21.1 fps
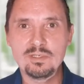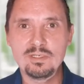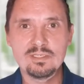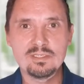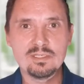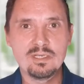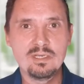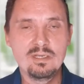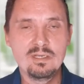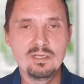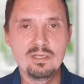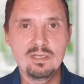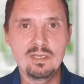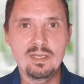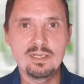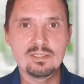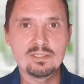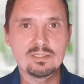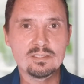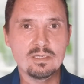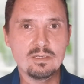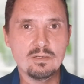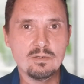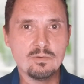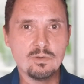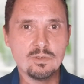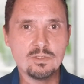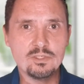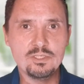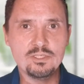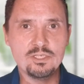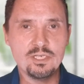And as
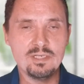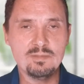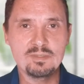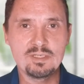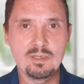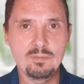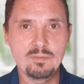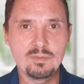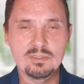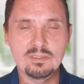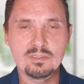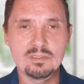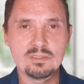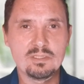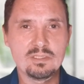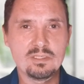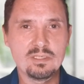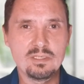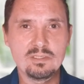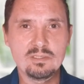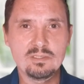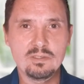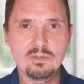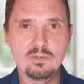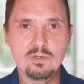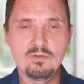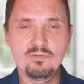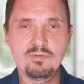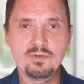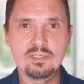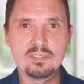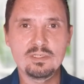Roger James Hamilton says so
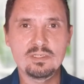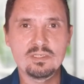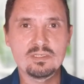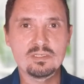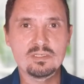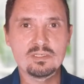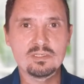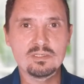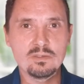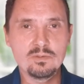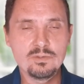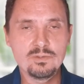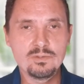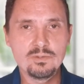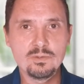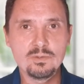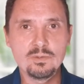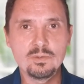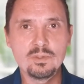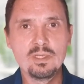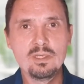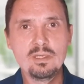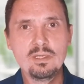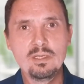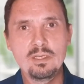often, and it's so true,